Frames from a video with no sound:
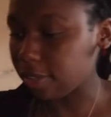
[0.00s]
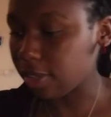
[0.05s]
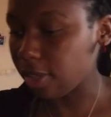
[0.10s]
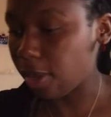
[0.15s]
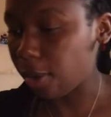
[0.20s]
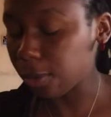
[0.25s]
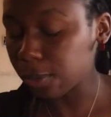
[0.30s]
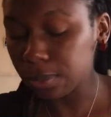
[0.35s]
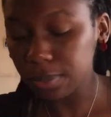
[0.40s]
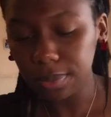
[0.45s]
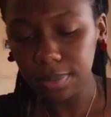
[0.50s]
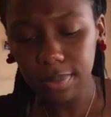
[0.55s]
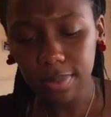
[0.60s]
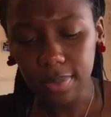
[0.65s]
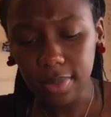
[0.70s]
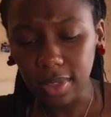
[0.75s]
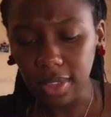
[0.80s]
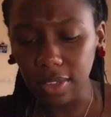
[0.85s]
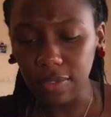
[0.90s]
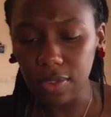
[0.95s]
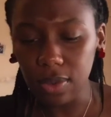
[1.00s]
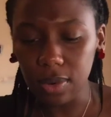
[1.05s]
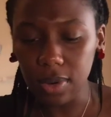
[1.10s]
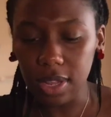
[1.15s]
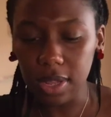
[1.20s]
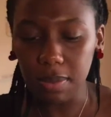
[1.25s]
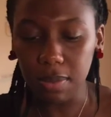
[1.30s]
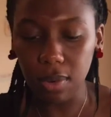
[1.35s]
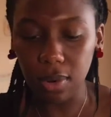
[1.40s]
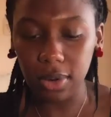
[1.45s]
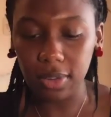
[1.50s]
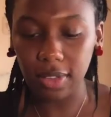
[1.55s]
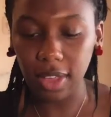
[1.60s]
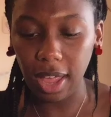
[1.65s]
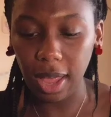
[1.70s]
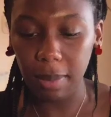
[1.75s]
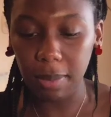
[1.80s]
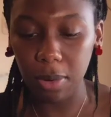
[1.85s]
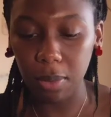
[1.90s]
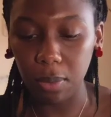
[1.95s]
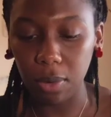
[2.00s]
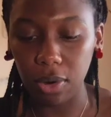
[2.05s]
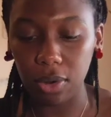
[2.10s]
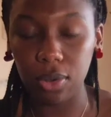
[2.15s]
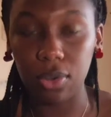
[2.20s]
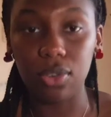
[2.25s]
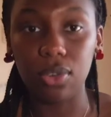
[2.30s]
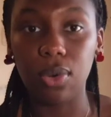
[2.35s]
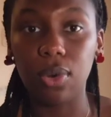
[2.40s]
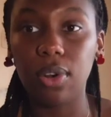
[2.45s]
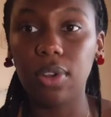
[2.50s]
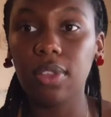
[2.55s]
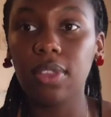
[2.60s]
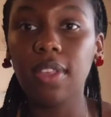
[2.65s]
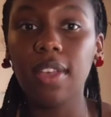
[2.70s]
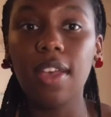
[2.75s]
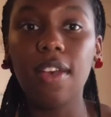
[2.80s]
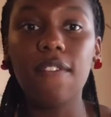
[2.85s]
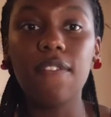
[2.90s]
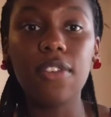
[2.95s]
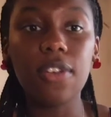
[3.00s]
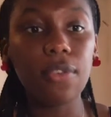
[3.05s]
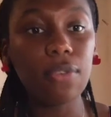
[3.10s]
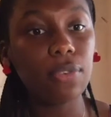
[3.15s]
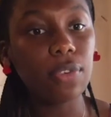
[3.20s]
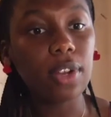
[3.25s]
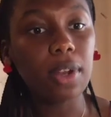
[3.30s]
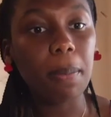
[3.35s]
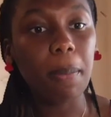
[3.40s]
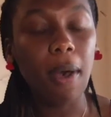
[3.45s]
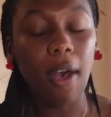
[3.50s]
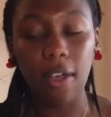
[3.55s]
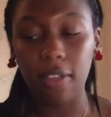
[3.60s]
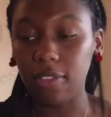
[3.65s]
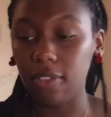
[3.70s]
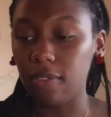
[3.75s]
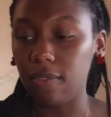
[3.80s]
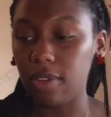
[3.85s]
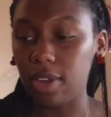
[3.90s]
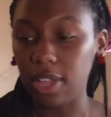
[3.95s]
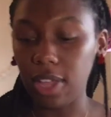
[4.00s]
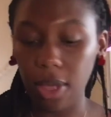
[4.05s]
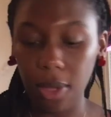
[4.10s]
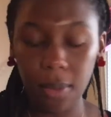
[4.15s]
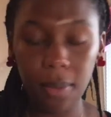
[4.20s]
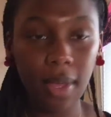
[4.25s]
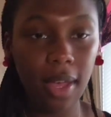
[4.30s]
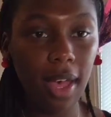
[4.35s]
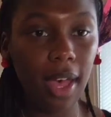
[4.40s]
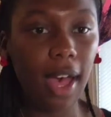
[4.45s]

So, if you need more time to work on yours, feel free to pause the video.